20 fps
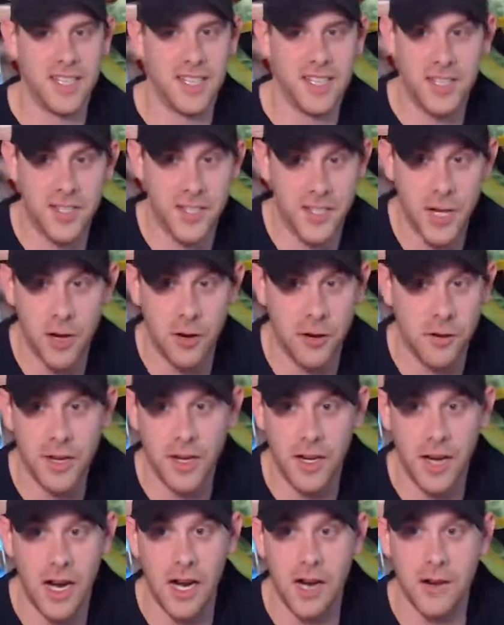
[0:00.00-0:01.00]
It's a choke
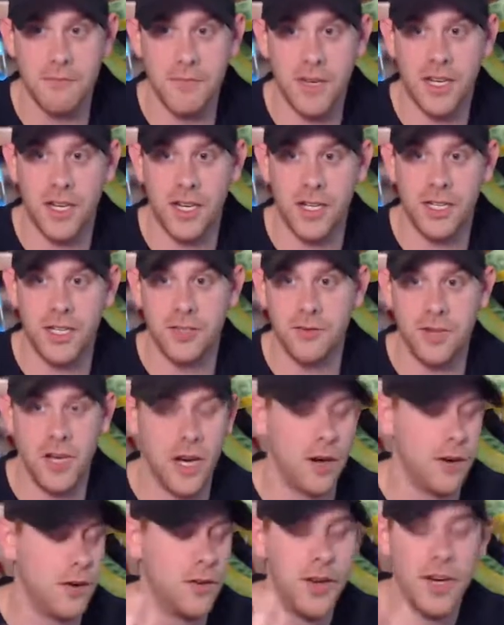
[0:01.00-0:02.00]
because
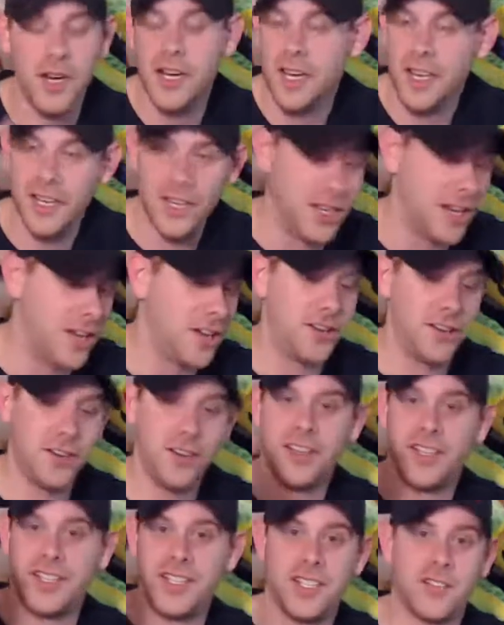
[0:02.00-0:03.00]

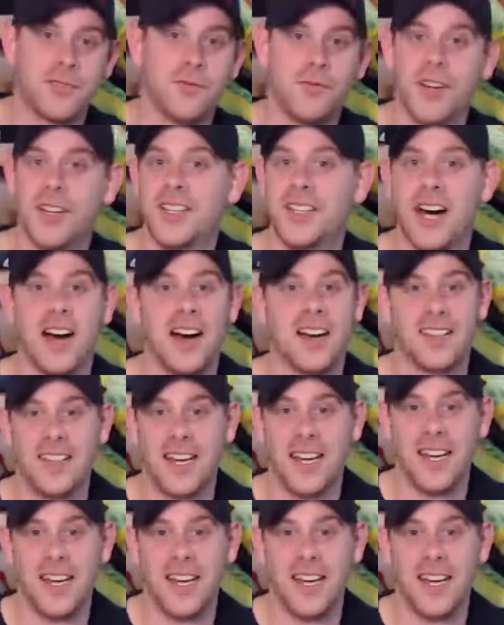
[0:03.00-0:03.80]
it's just one toss,